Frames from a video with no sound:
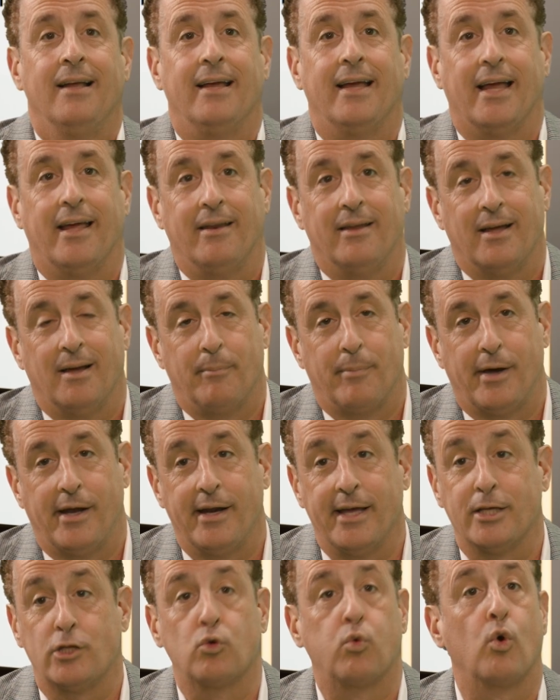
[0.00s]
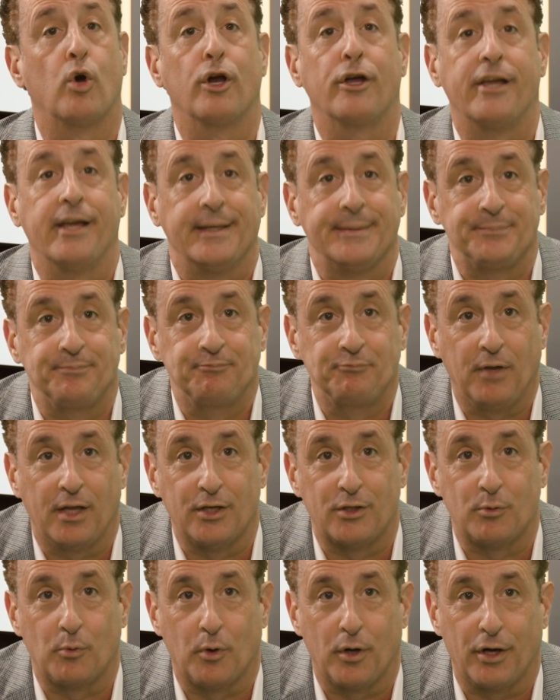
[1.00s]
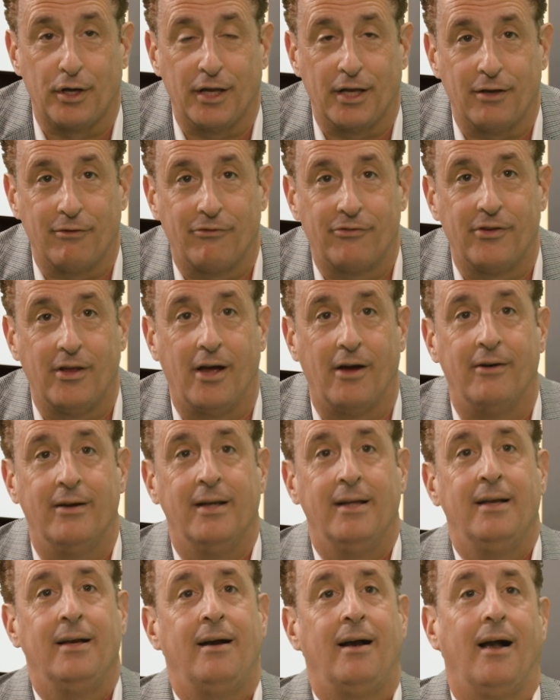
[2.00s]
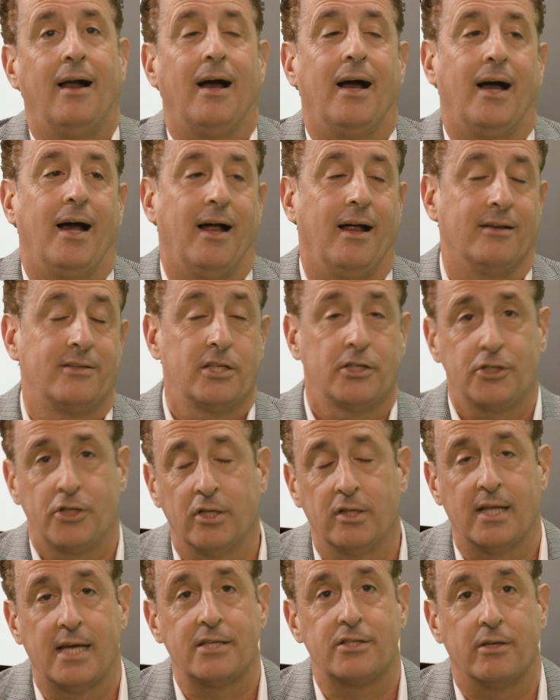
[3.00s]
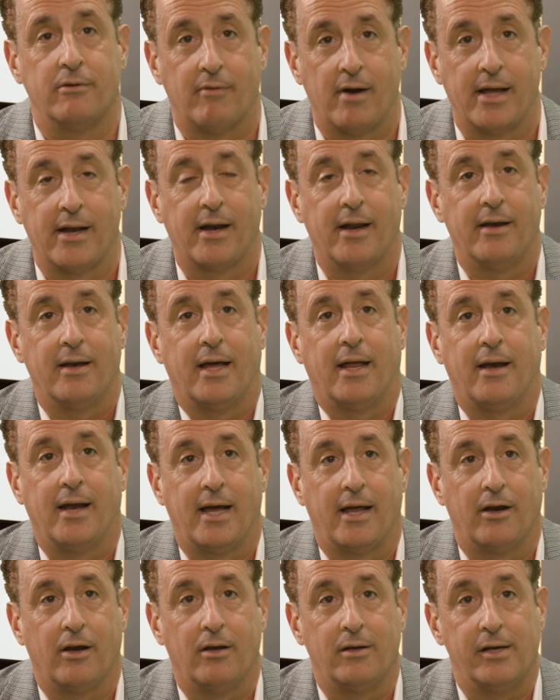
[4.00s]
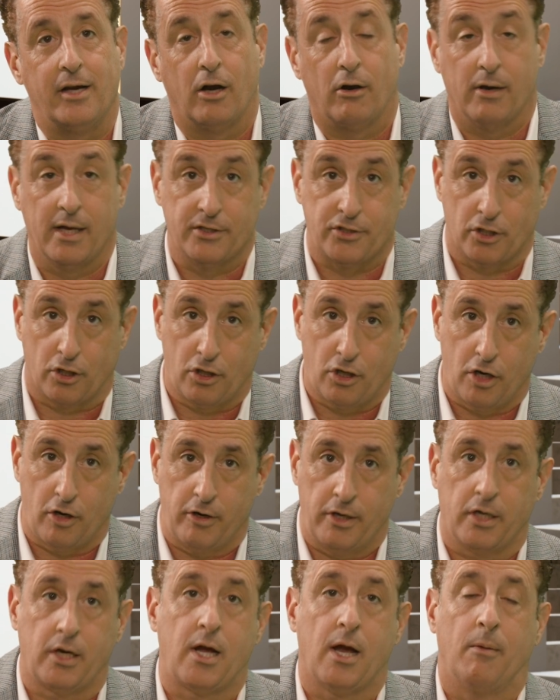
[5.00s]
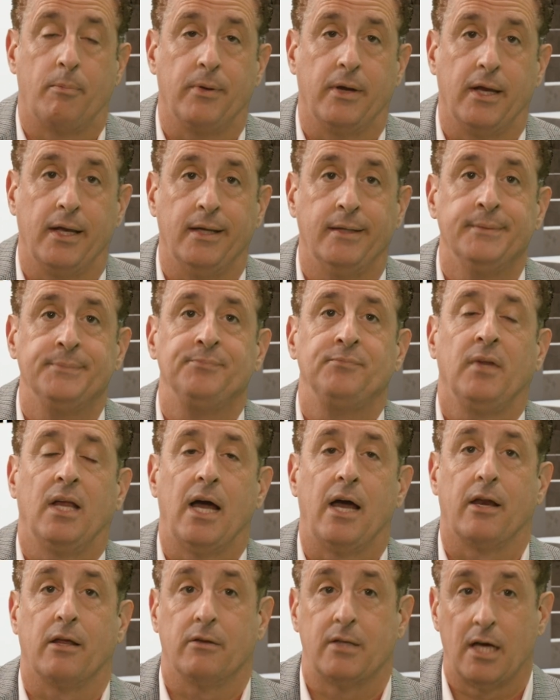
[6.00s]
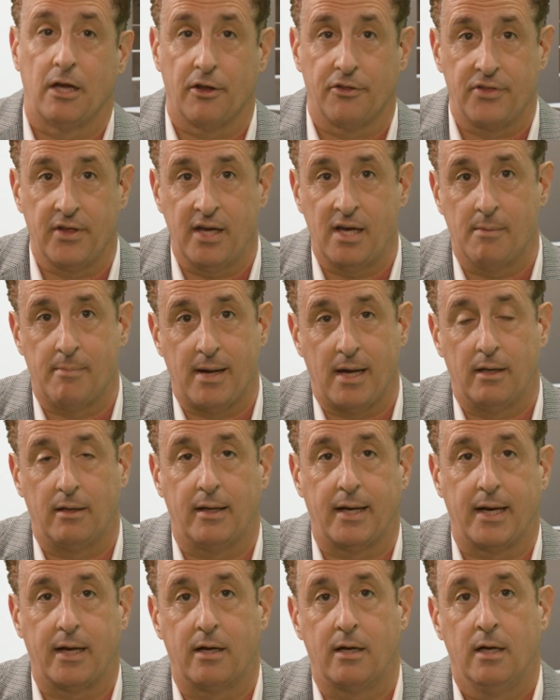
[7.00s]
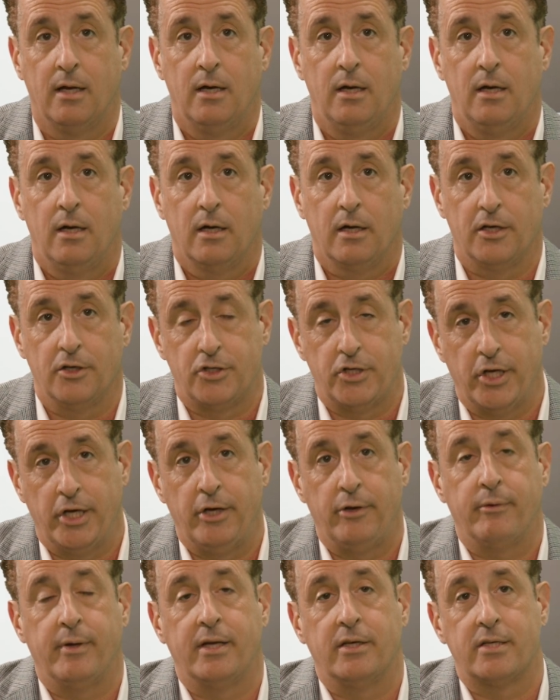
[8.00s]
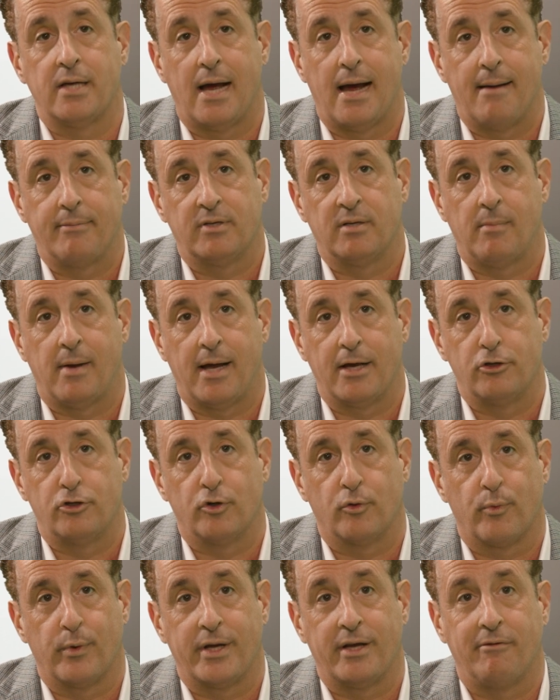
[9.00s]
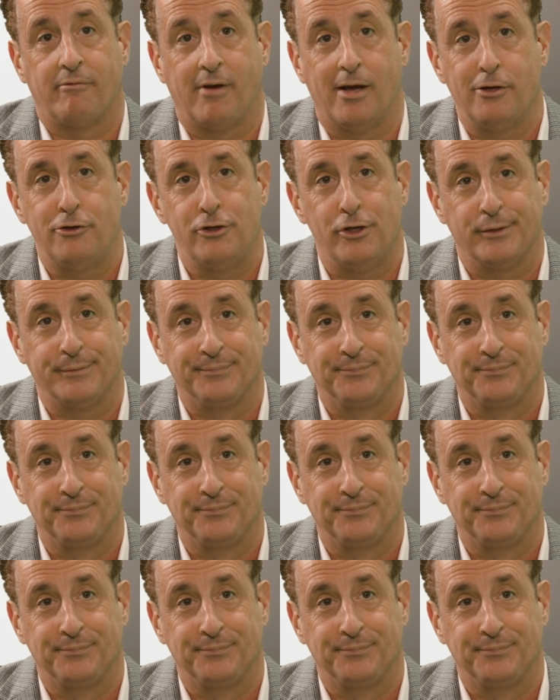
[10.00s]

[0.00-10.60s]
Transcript: But it's working. It's working. So it's a good lesson, right, on how to, as a current company, how to think about like continuing to optimize your reinvention.